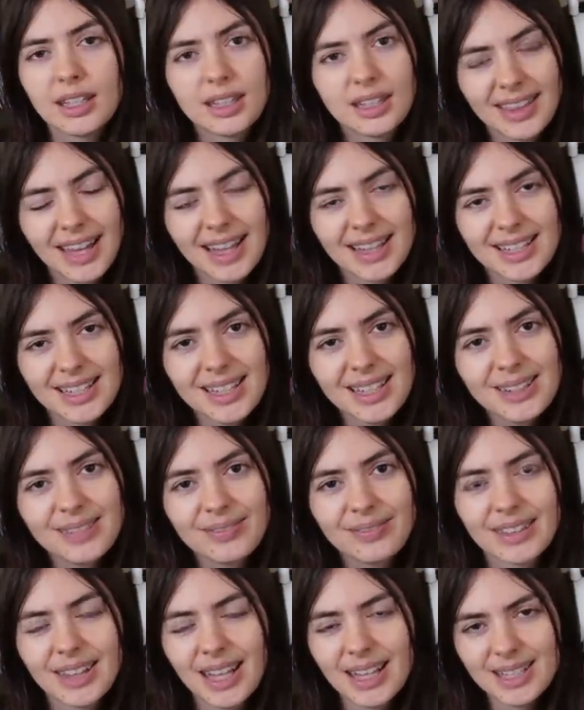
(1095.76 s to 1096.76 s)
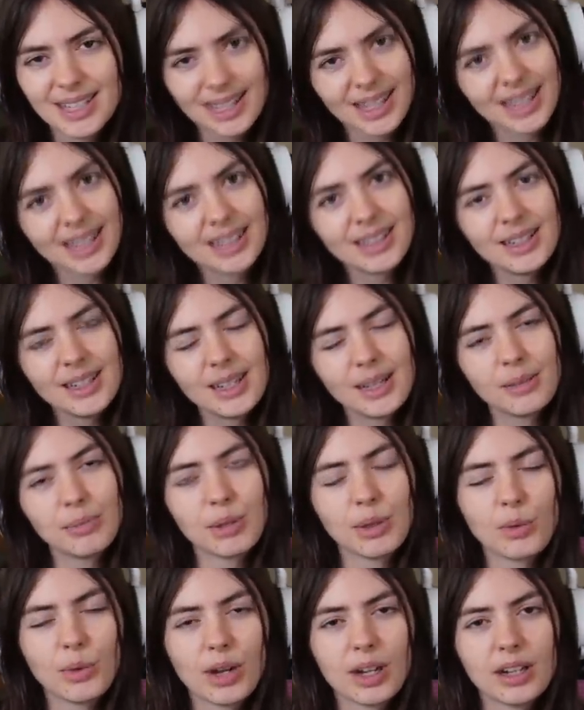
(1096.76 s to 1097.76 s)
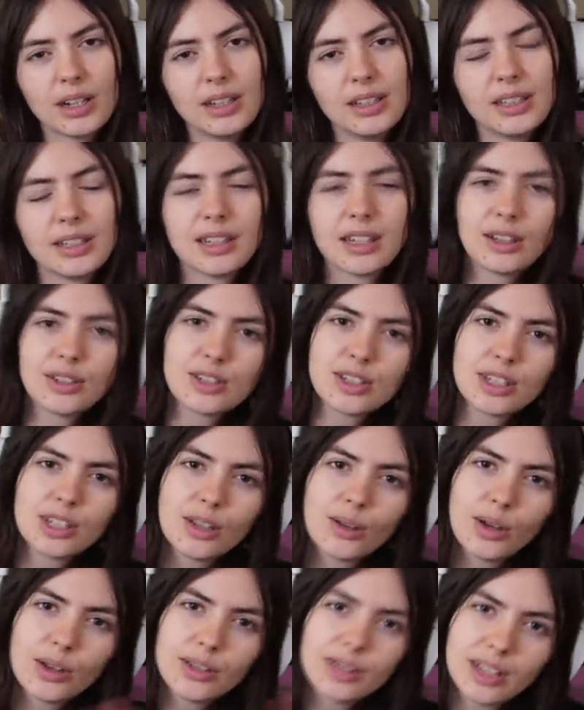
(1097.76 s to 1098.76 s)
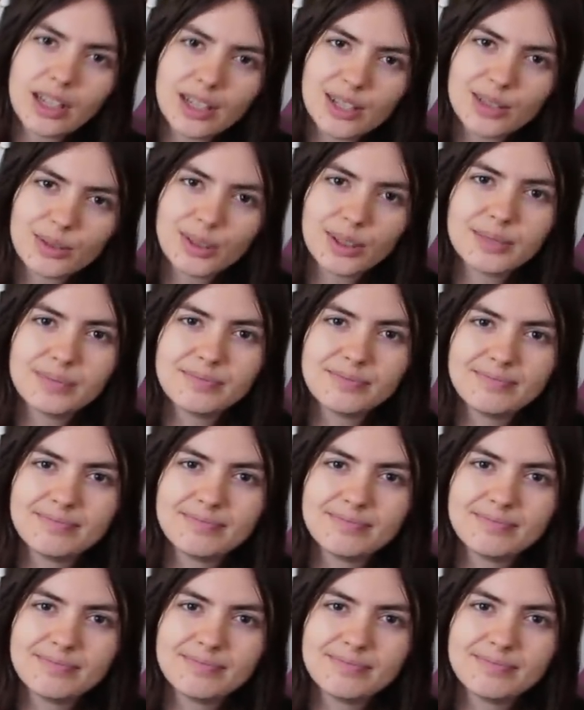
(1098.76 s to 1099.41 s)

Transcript: that's it. Thanks again. Be well, and I'll see you on the next one.